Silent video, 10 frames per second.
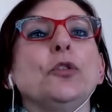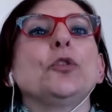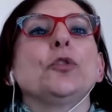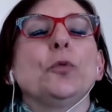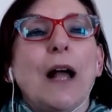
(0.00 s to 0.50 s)
who
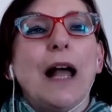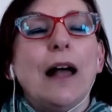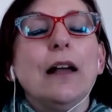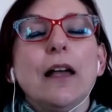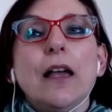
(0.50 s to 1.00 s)
you
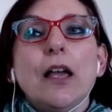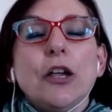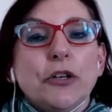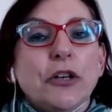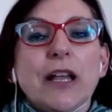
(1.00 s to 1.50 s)
are.
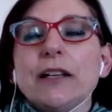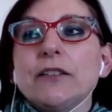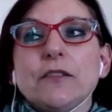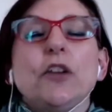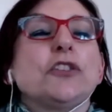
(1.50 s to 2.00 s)
You can
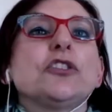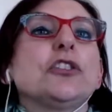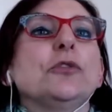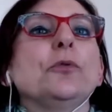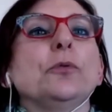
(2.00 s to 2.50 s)
search
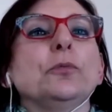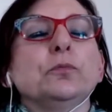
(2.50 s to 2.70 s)
till,